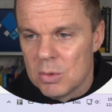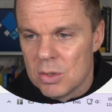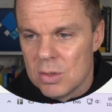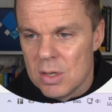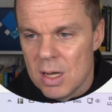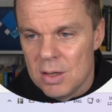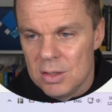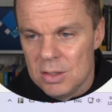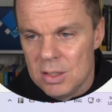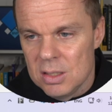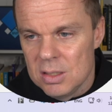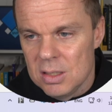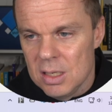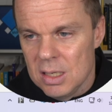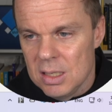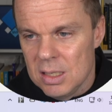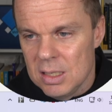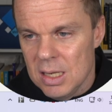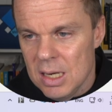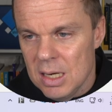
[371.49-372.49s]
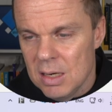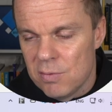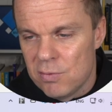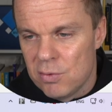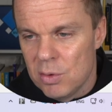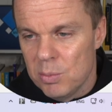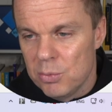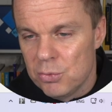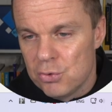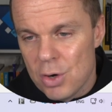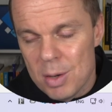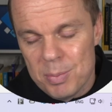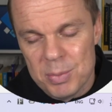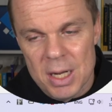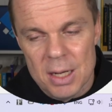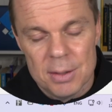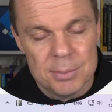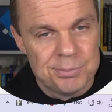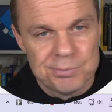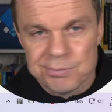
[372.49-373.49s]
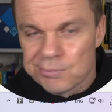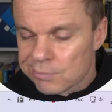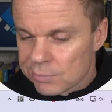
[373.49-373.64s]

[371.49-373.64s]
So now I just say data from drop down.